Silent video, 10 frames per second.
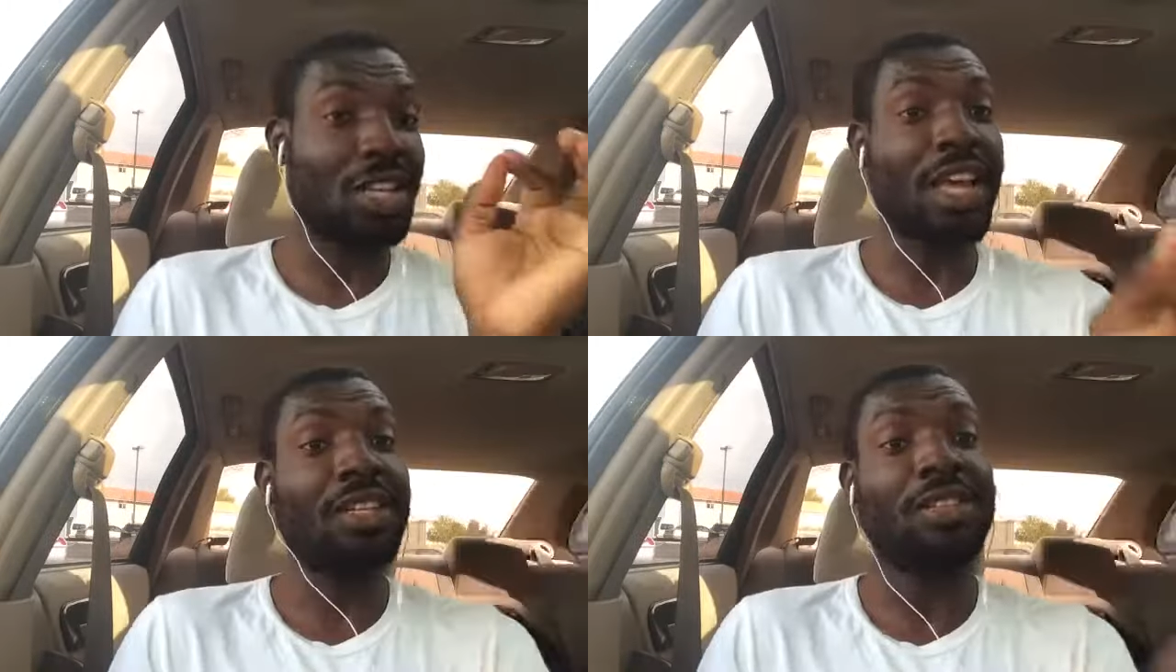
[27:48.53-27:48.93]

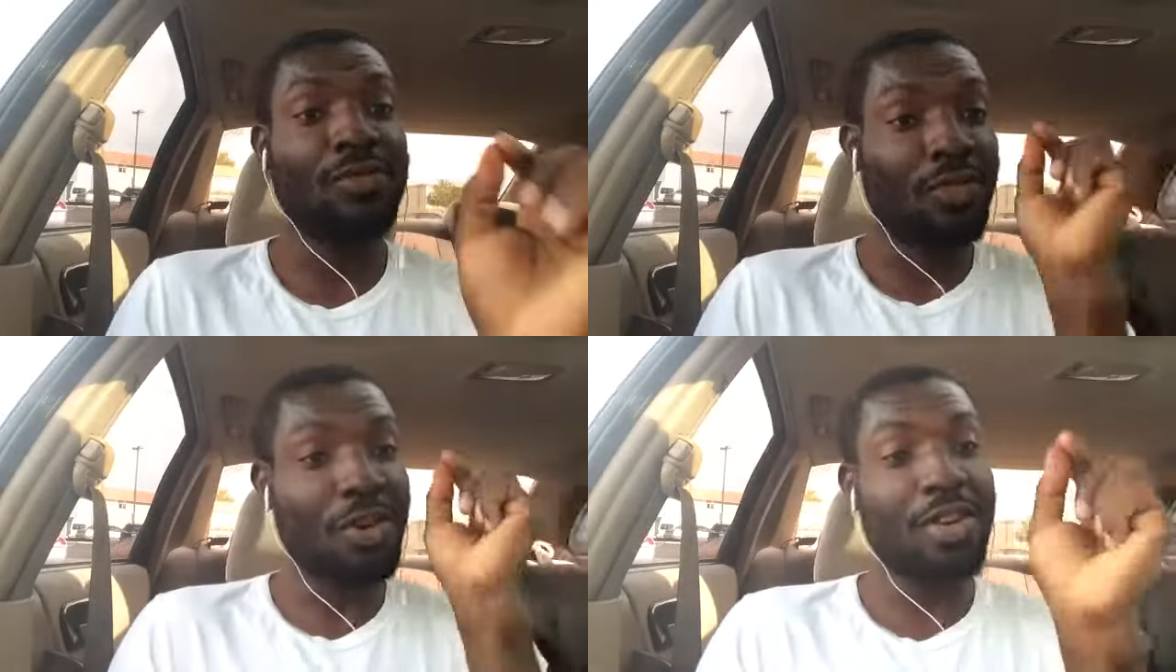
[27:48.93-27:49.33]

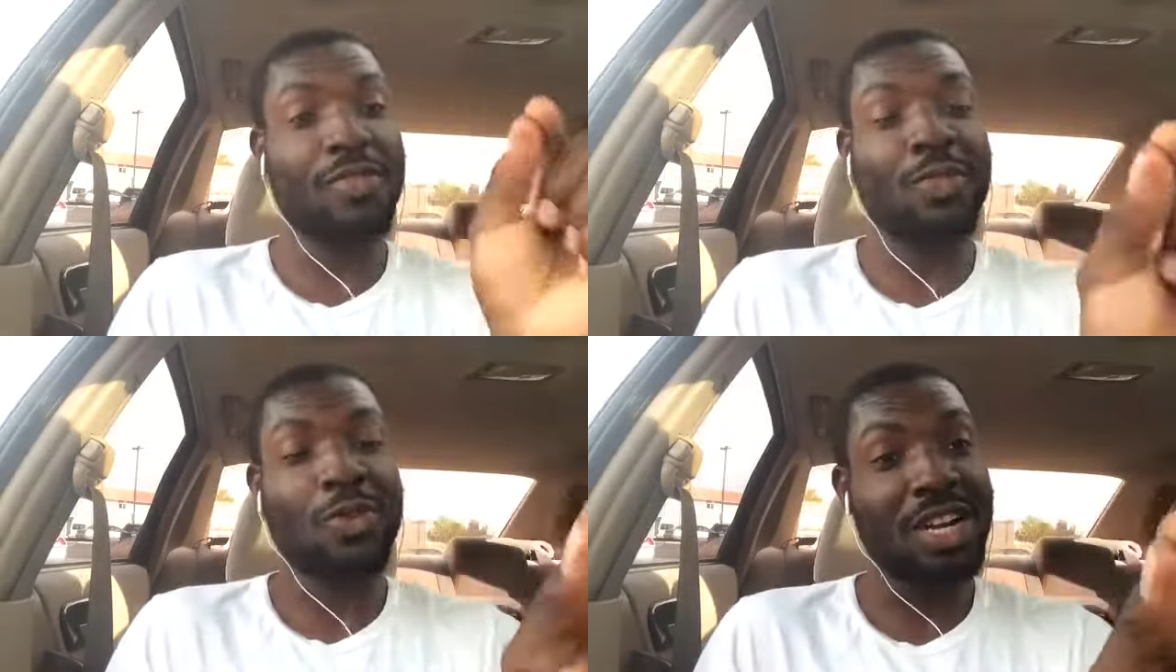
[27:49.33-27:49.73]

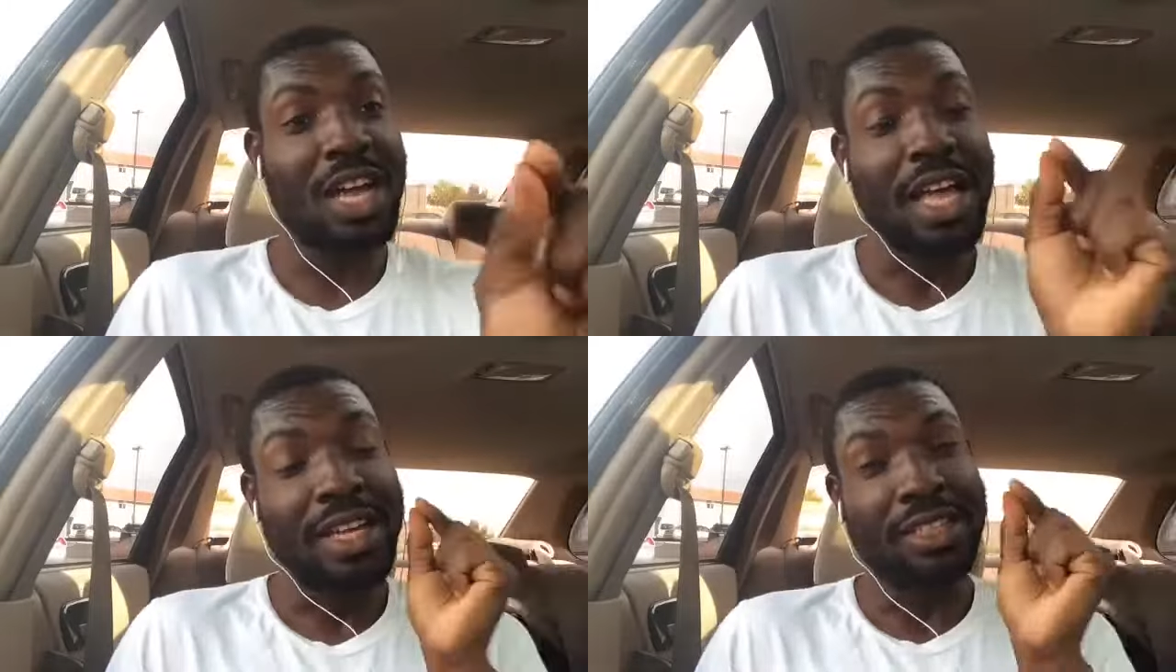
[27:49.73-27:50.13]

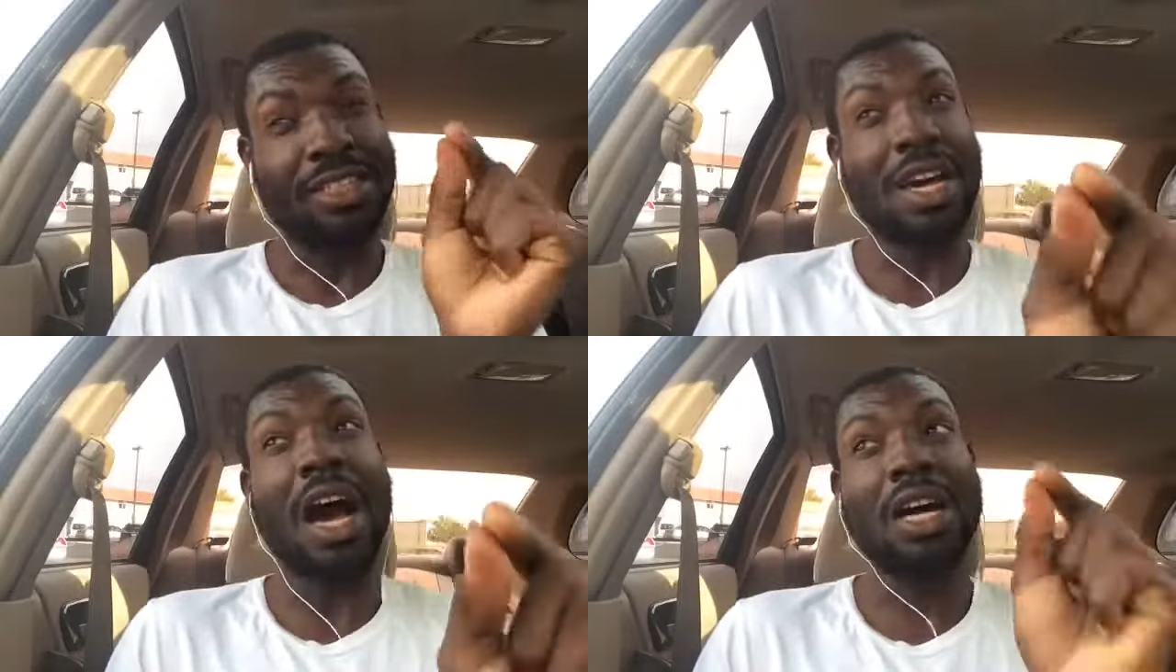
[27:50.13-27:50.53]

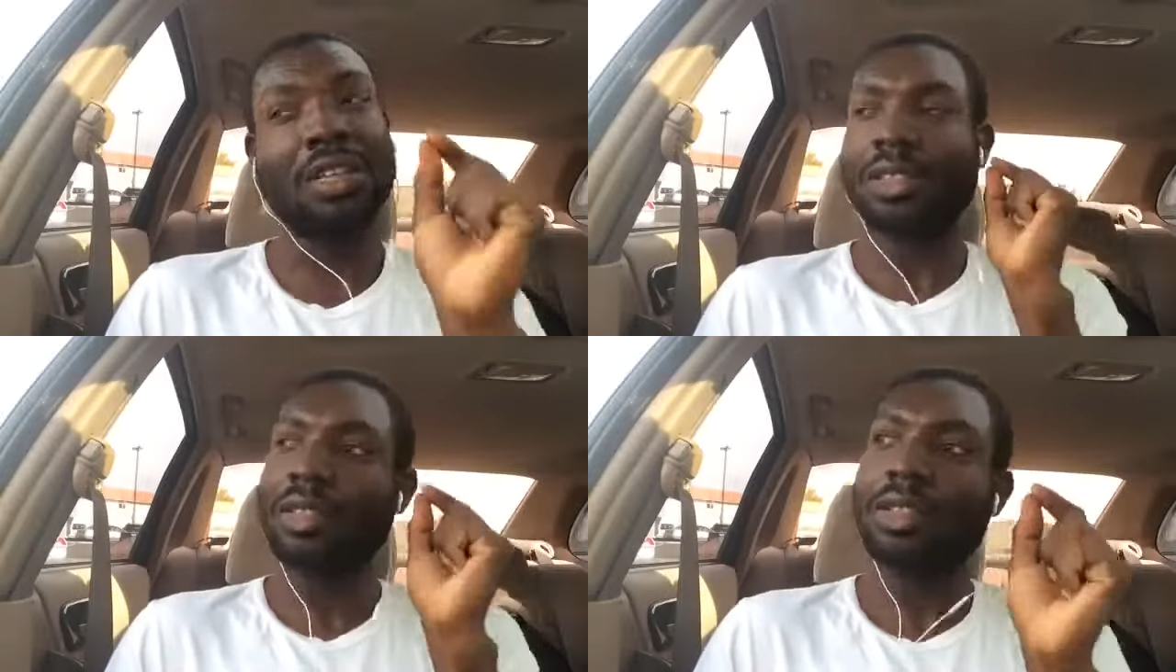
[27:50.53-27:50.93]

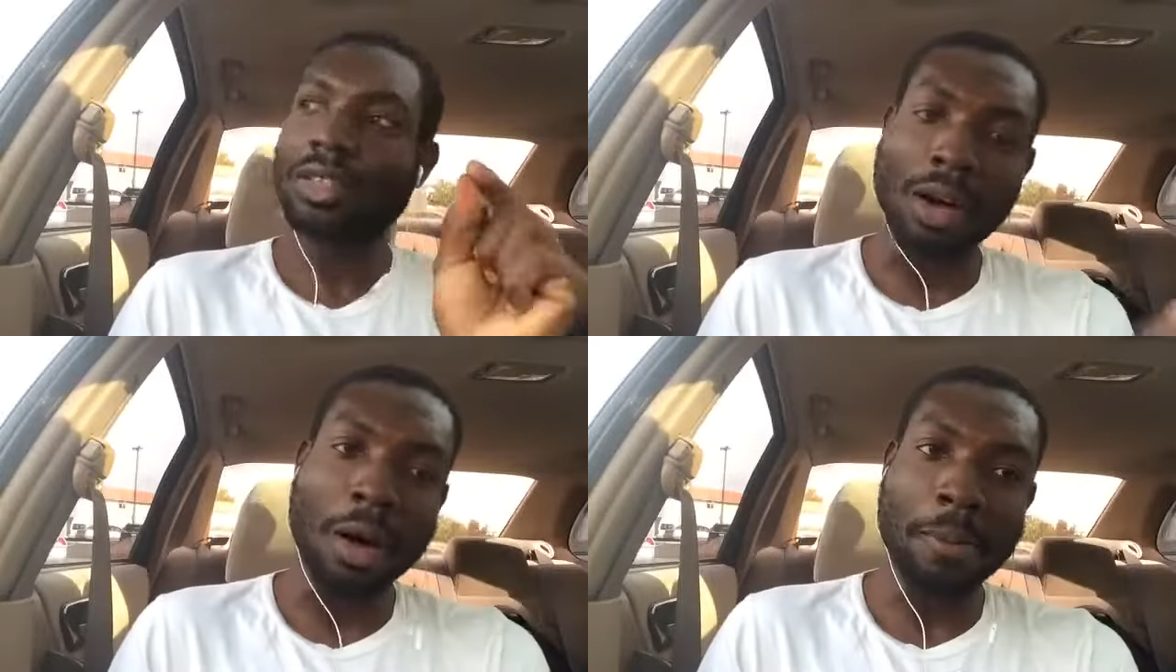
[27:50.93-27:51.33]

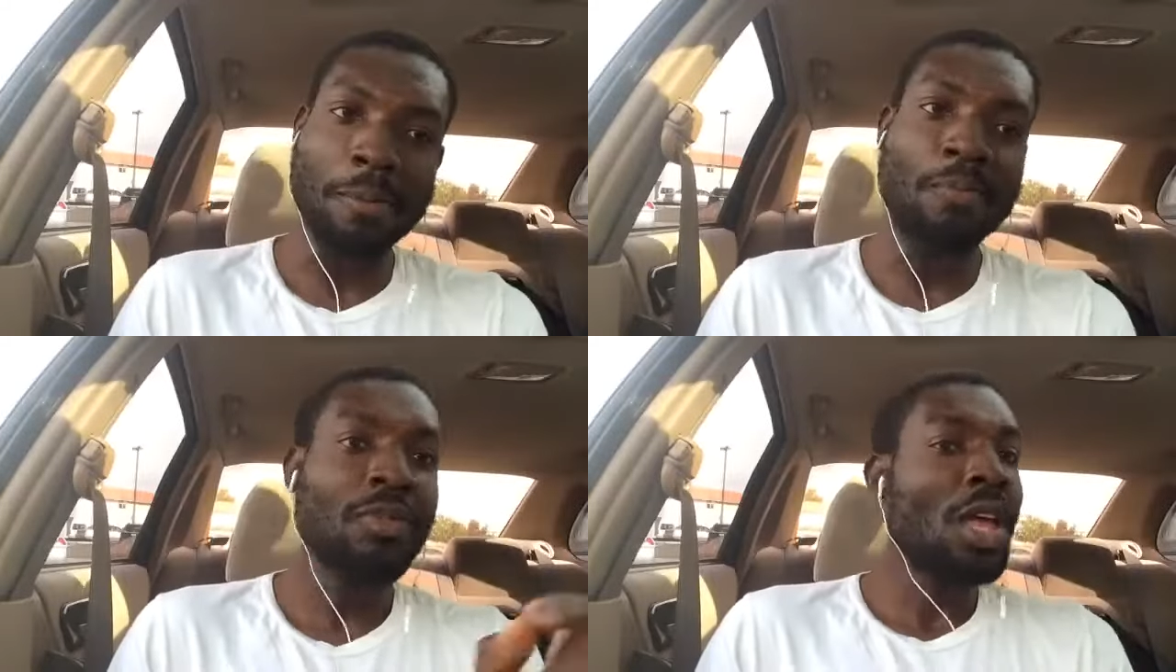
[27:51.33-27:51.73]
1844.com.